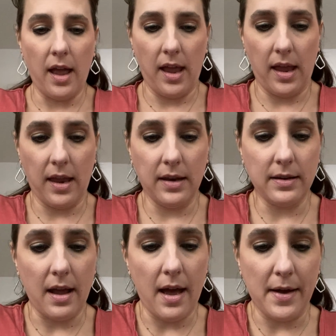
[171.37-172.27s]
And
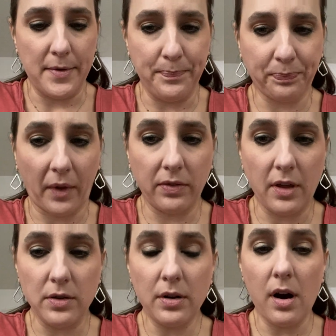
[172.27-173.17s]

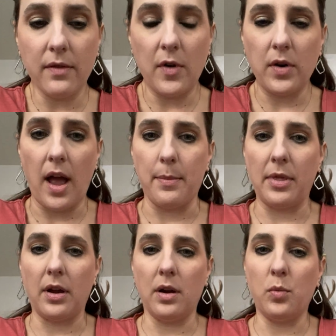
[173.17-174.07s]
those are our
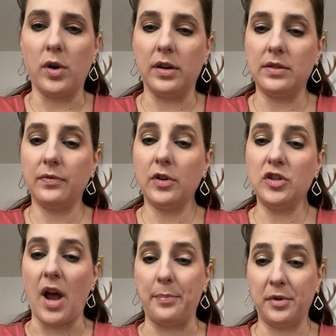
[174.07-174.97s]
vocabulary words for
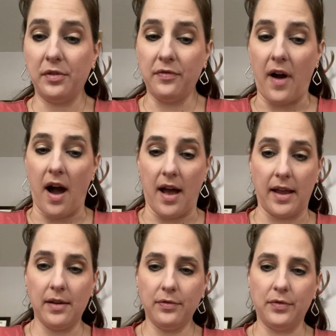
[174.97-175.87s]
chapter 5.